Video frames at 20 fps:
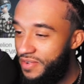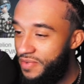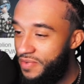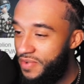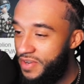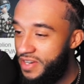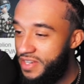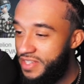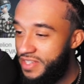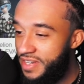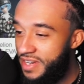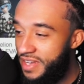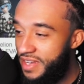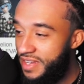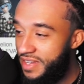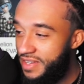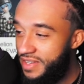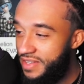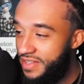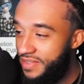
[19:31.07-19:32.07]
Where is it
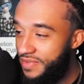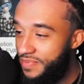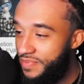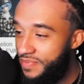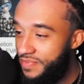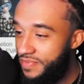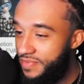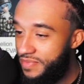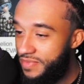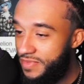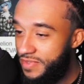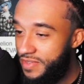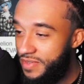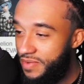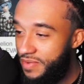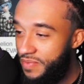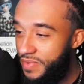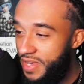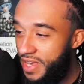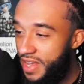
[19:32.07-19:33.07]
at?
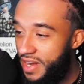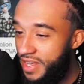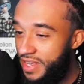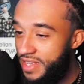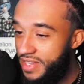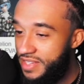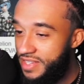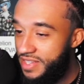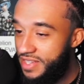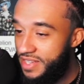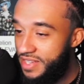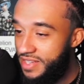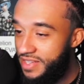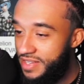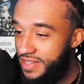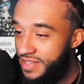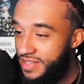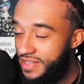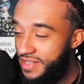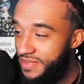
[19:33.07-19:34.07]
We gotta get to
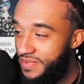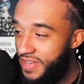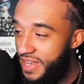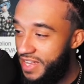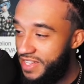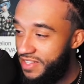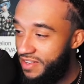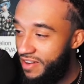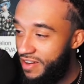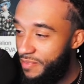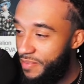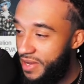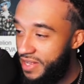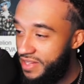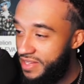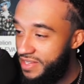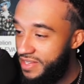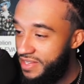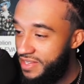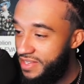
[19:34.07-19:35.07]
this. We gotta talk
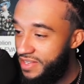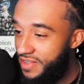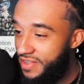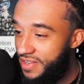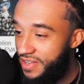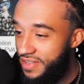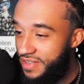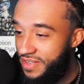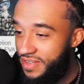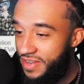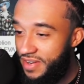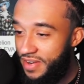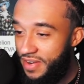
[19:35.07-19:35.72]
about this. Hold on.